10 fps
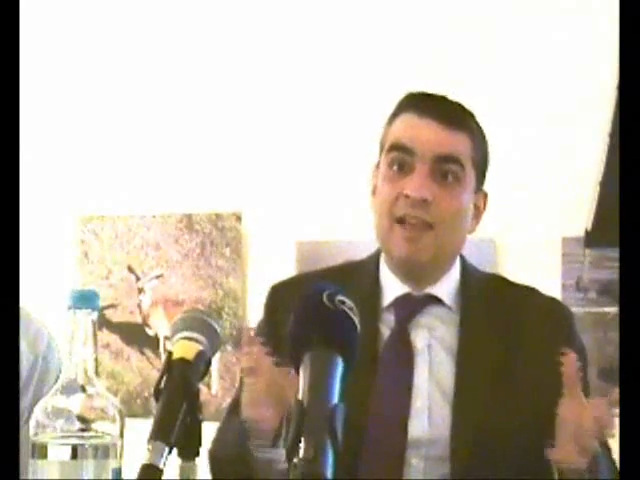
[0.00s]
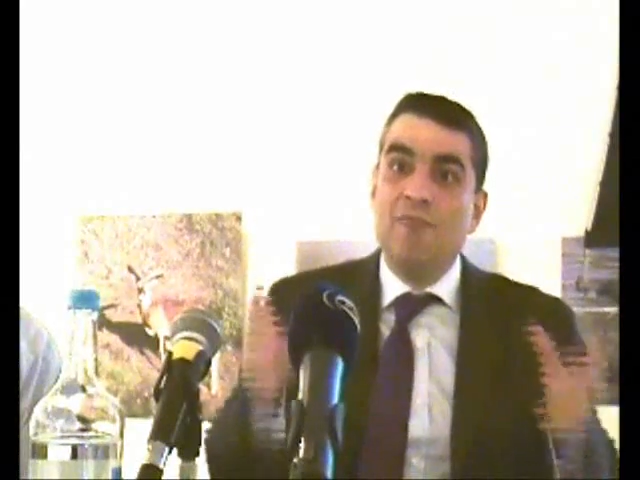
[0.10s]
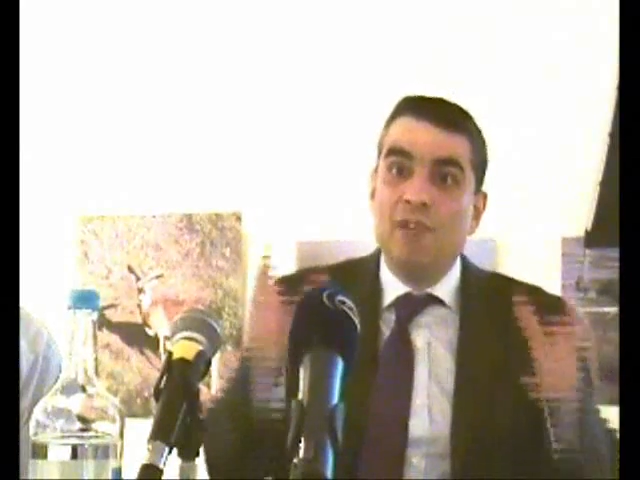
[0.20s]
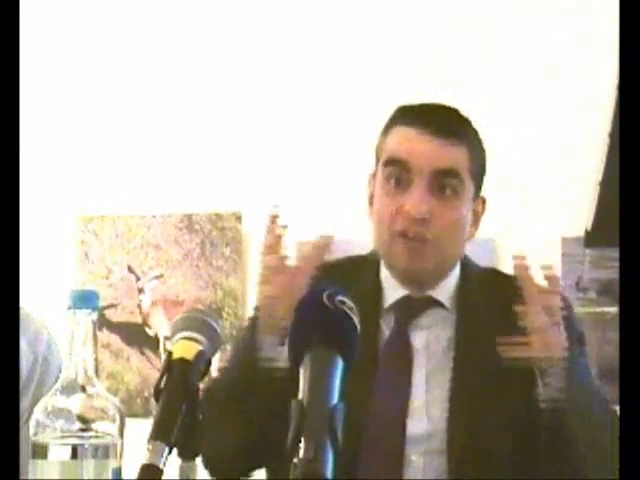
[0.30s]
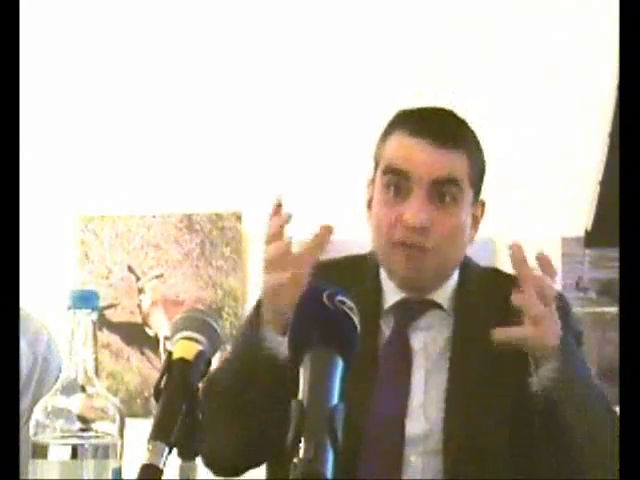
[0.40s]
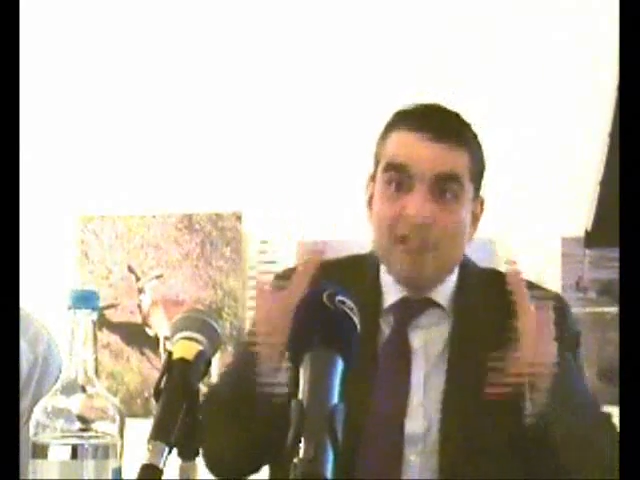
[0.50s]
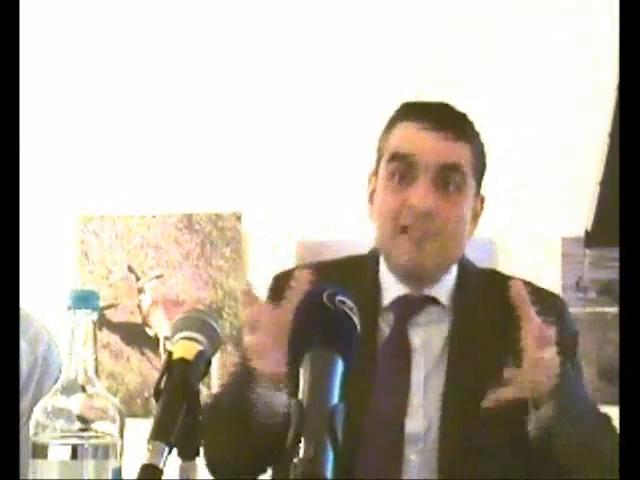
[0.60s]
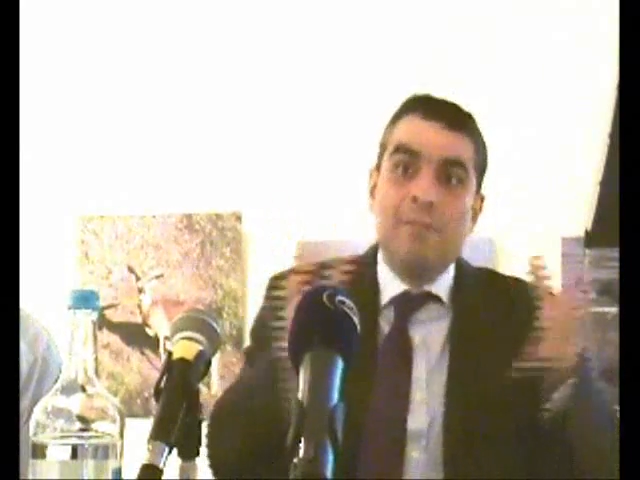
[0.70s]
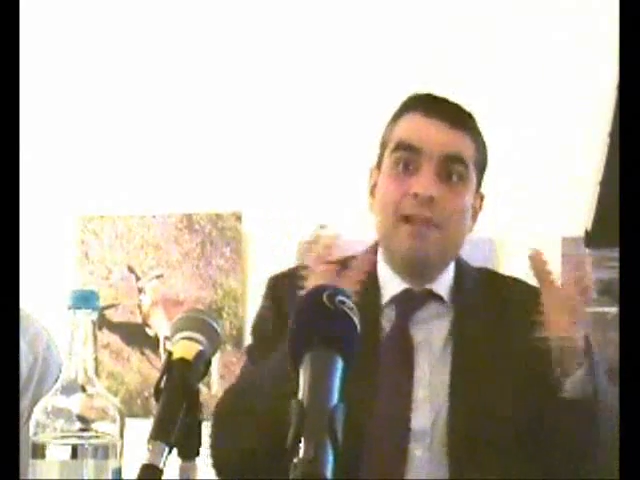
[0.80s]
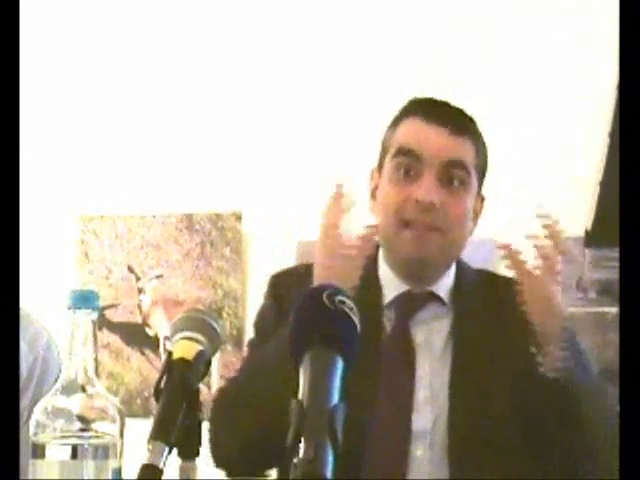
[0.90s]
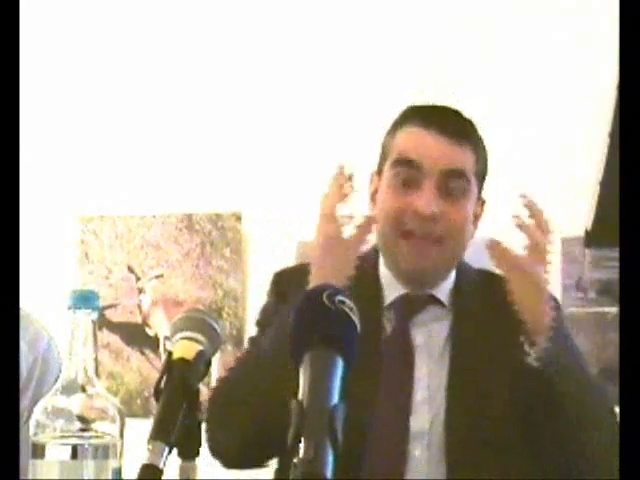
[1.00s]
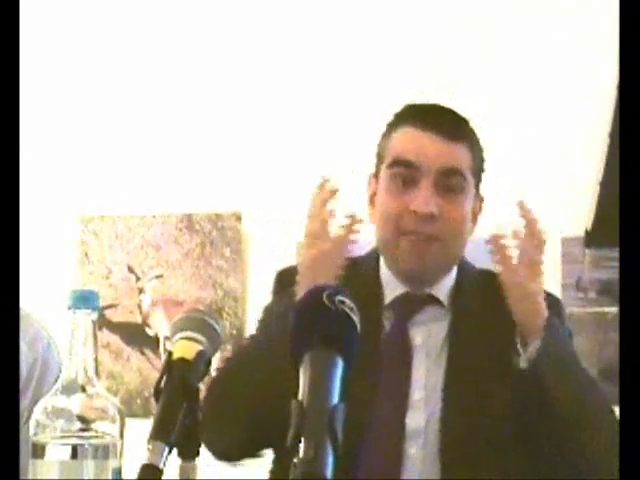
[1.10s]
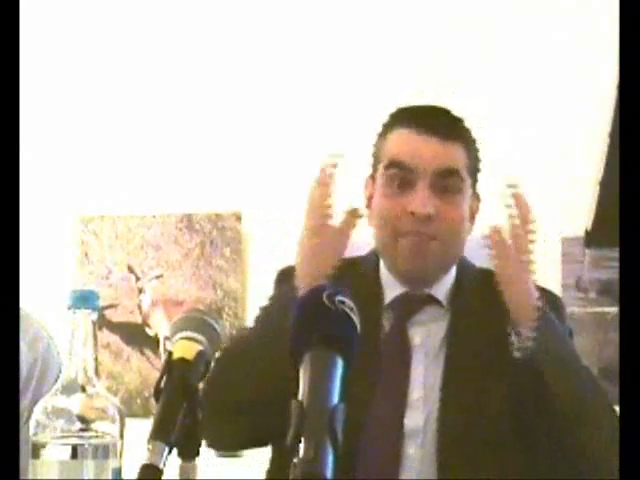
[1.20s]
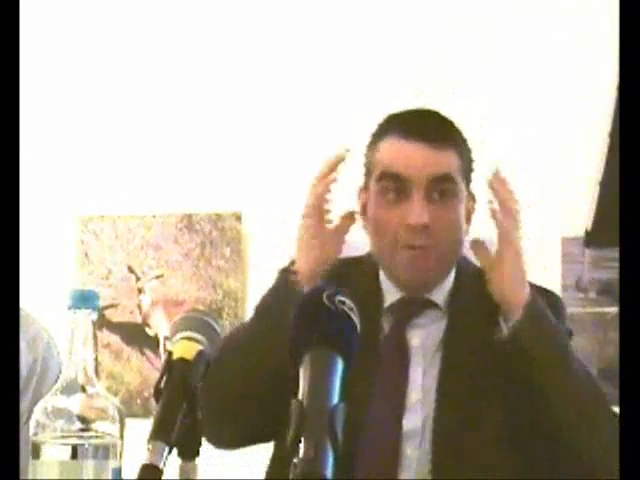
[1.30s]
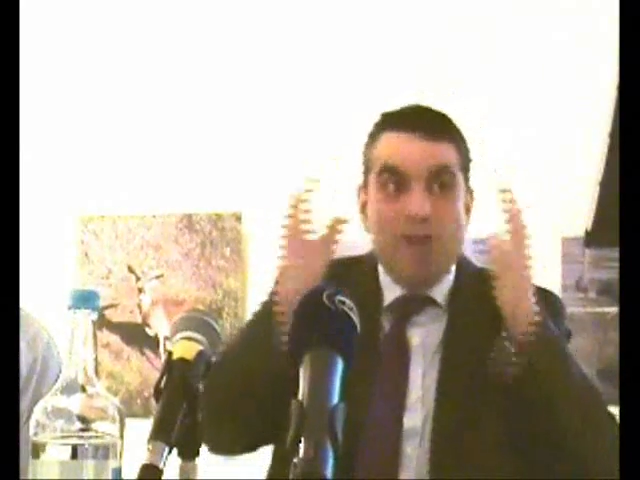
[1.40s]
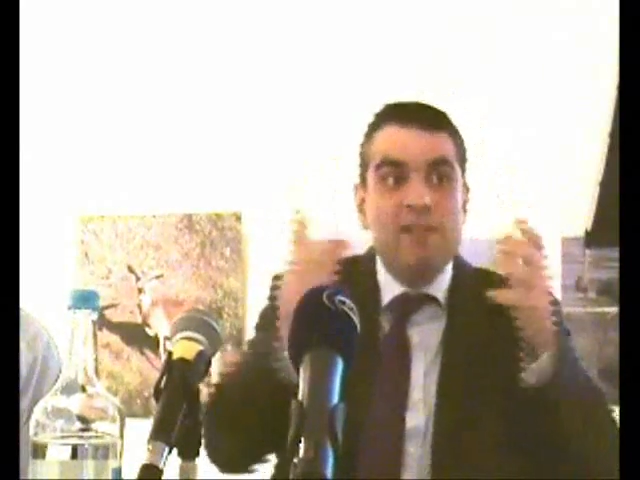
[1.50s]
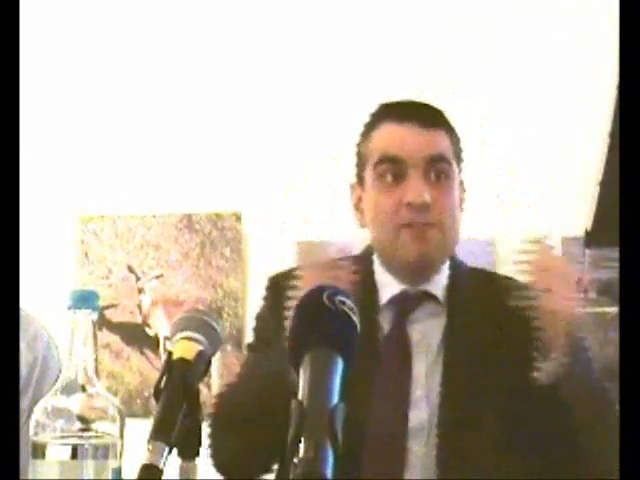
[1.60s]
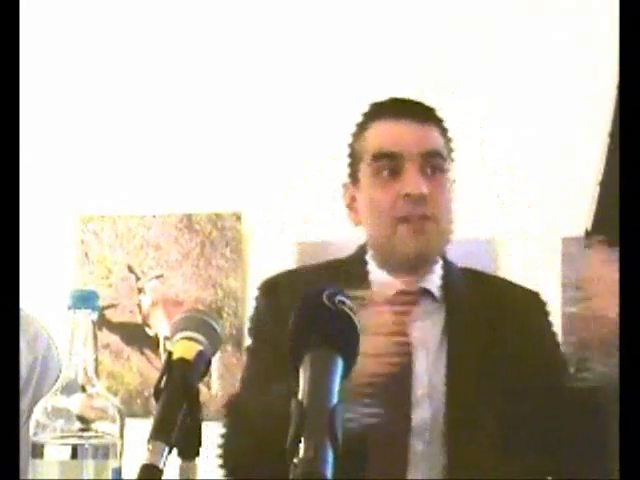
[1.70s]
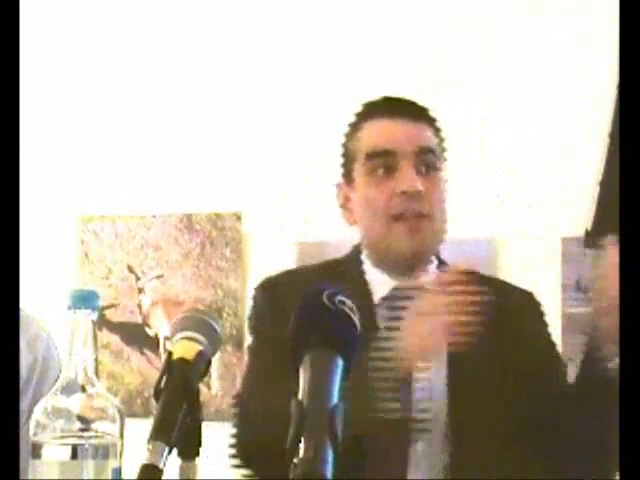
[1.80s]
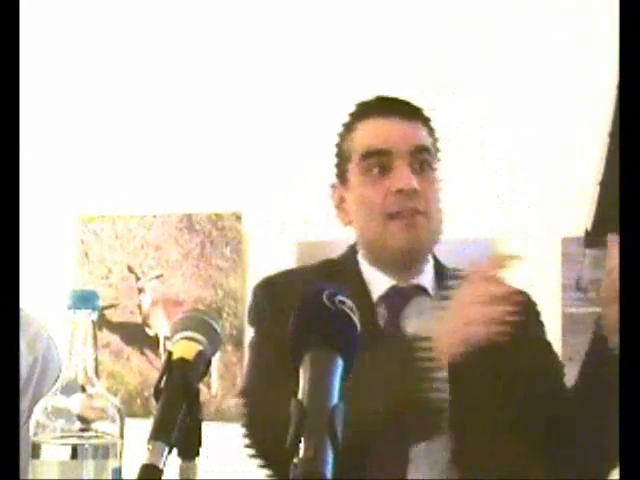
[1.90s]
And regrettably, that
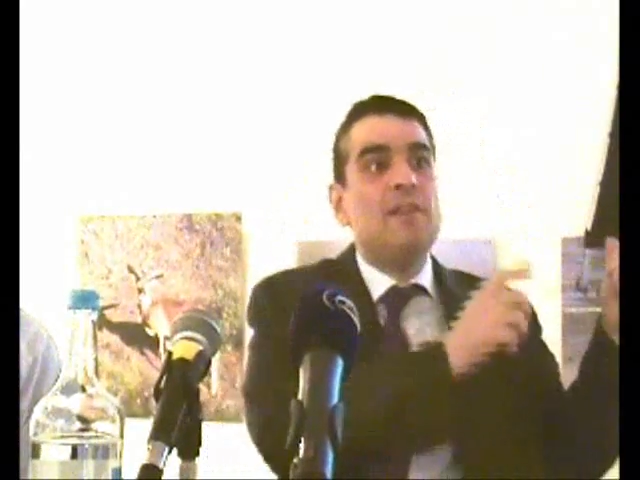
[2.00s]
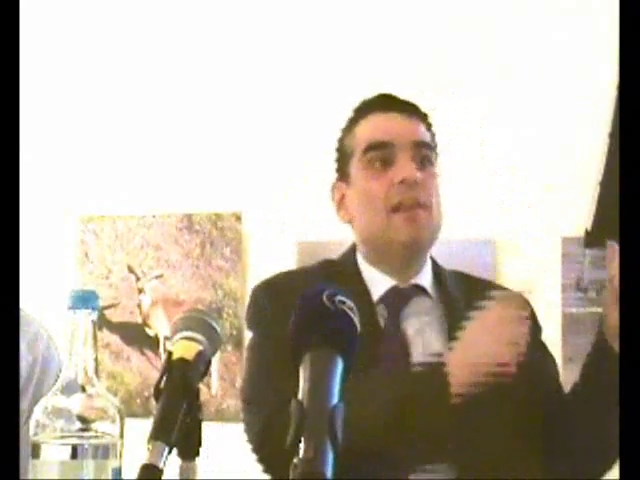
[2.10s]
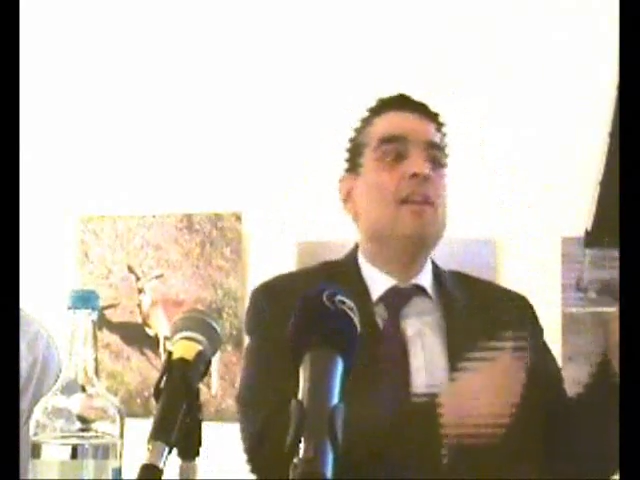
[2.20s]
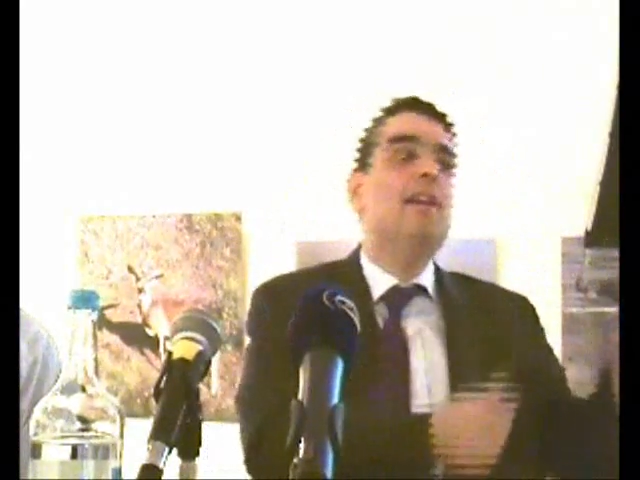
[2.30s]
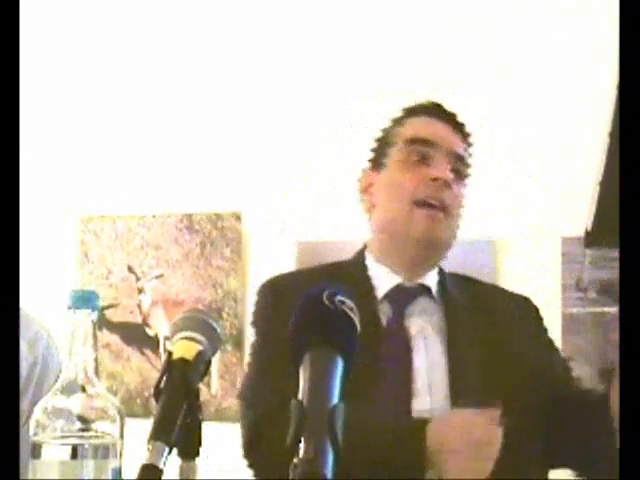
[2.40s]
mindset